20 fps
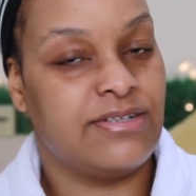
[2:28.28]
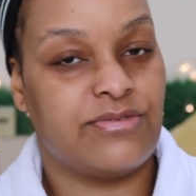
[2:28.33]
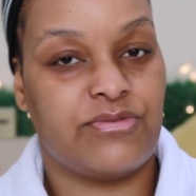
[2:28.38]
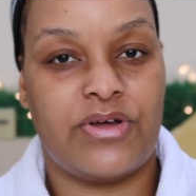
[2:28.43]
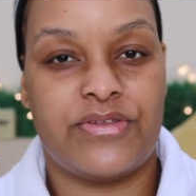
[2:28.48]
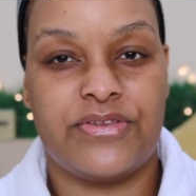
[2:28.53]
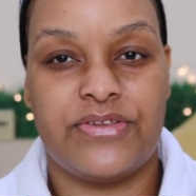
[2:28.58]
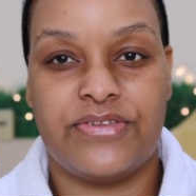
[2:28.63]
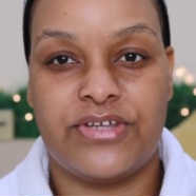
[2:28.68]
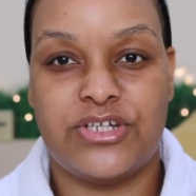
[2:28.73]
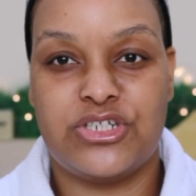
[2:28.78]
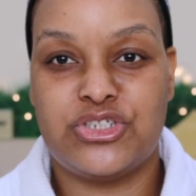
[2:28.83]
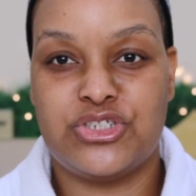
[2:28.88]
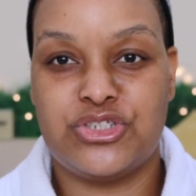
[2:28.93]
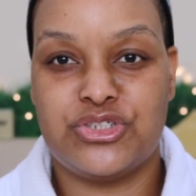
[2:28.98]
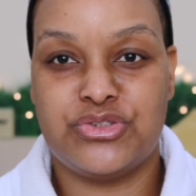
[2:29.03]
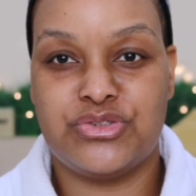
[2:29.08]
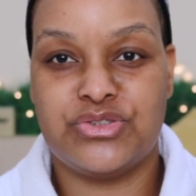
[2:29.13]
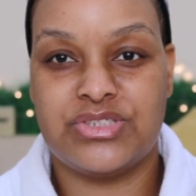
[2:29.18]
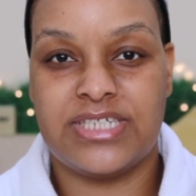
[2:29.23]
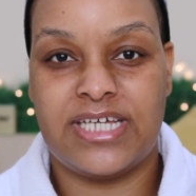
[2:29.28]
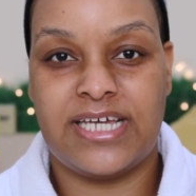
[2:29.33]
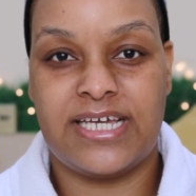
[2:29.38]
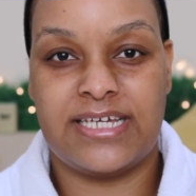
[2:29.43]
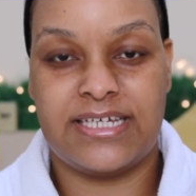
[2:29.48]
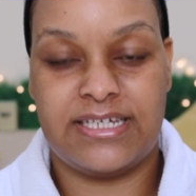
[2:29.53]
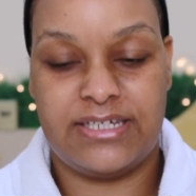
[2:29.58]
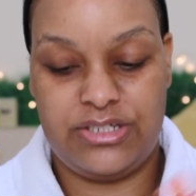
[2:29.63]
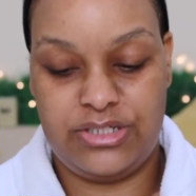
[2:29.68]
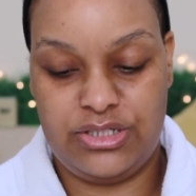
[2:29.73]
rather than
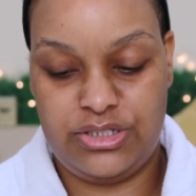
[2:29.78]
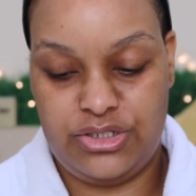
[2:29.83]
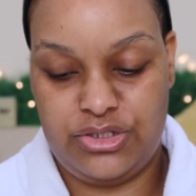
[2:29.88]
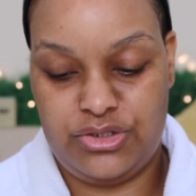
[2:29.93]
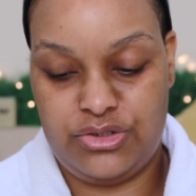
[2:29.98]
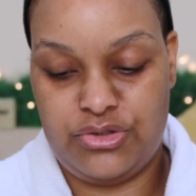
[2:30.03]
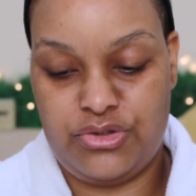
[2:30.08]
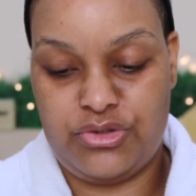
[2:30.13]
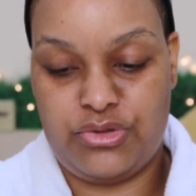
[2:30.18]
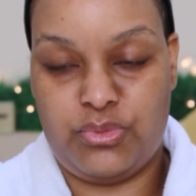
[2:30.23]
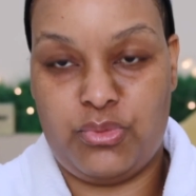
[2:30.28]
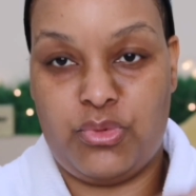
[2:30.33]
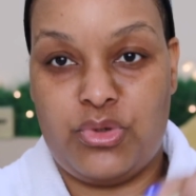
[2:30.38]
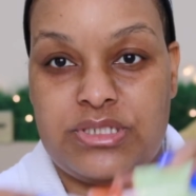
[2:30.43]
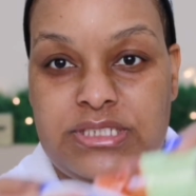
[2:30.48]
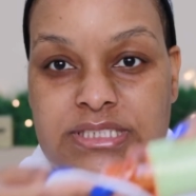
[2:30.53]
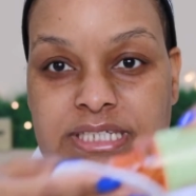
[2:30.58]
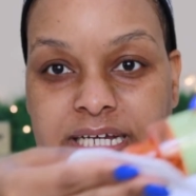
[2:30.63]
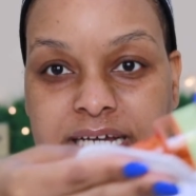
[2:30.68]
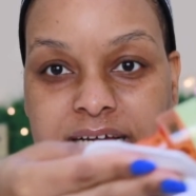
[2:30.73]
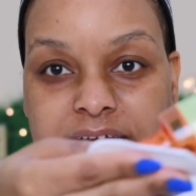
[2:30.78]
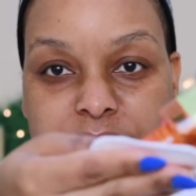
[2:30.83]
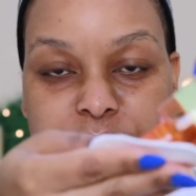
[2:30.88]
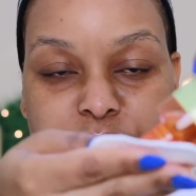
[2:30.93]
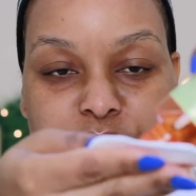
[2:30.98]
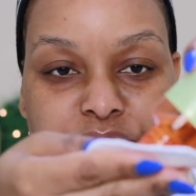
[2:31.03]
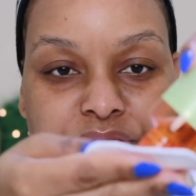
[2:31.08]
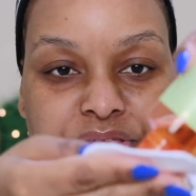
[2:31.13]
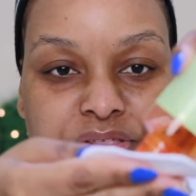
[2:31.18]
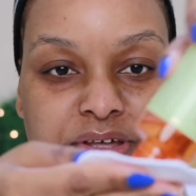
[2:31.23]
using, you know, the ones that
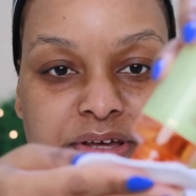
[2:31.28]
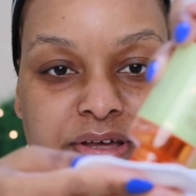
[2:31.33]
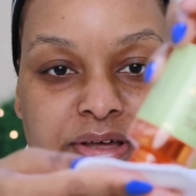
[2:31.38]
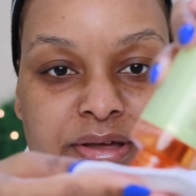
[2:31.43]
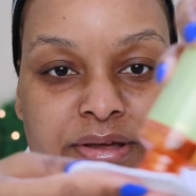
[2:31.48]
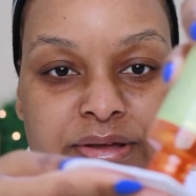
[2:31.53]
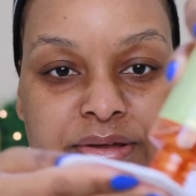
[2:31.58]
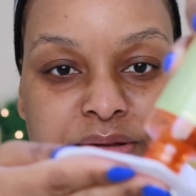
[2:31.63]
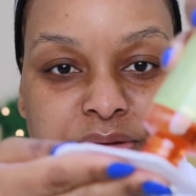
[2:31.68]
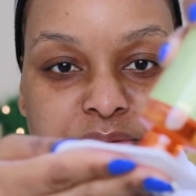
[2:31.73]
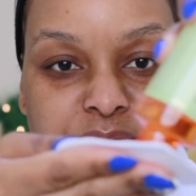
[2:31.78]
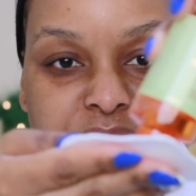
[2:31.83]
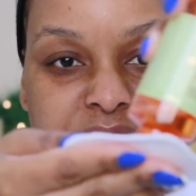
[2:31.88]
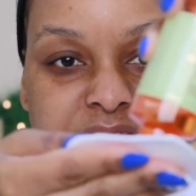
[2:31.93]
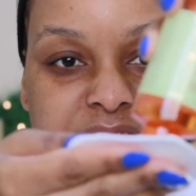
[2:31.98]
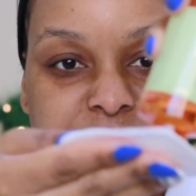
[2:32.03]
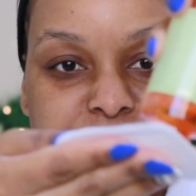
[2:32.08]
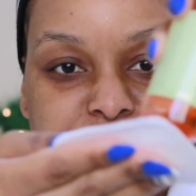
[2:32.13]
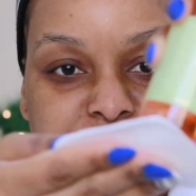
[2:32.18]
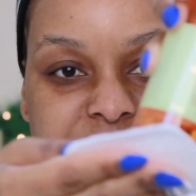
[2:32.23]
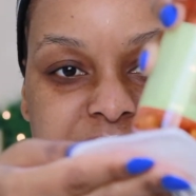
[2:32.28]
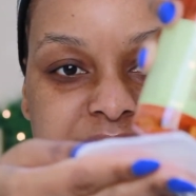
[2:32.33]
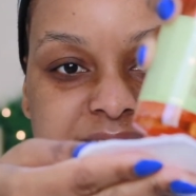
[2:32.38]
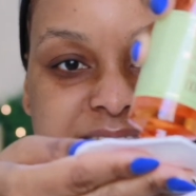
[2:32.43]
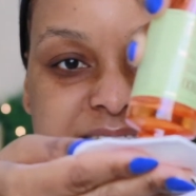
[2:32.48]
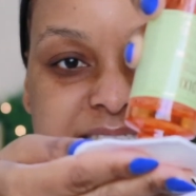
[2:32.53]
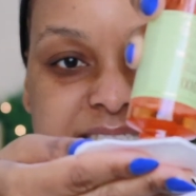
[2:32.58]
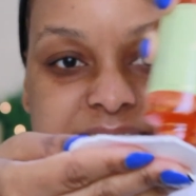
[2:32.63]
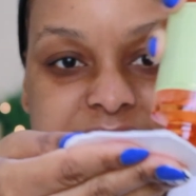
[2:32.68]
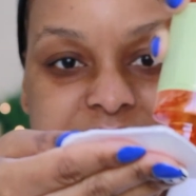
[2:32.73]
come with the
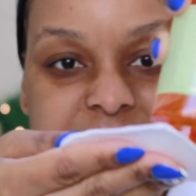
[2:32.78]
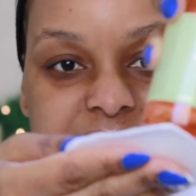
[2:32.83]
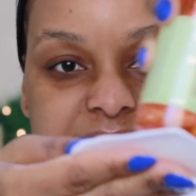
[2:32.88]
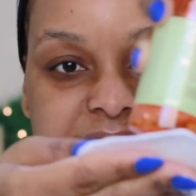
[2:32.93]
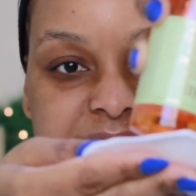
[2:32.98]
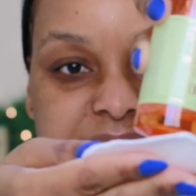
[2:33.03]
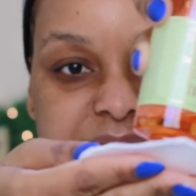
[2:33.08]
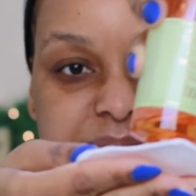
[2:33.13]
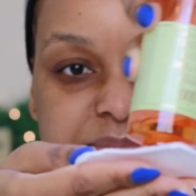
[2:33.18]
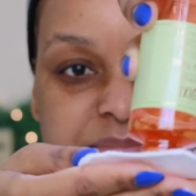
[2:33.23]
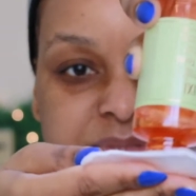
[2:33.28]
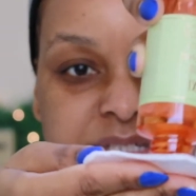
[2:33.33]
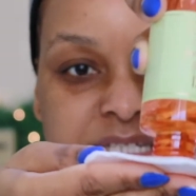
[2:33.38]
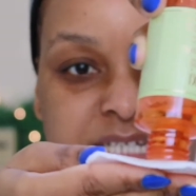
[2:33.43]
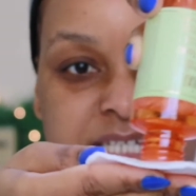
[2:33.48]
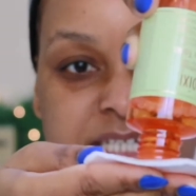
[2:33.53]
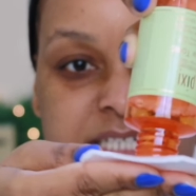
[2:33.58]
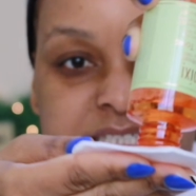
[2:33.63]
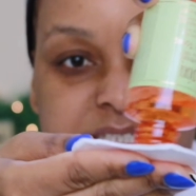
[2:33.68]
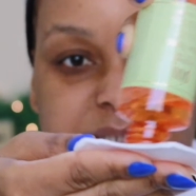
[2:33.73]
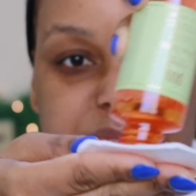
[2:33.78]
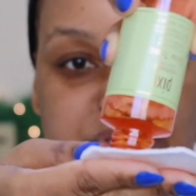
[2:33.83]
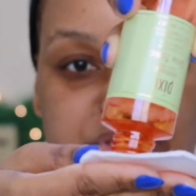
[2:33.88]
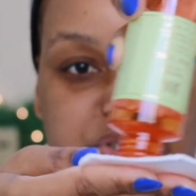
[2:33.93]
beads inside them. I'm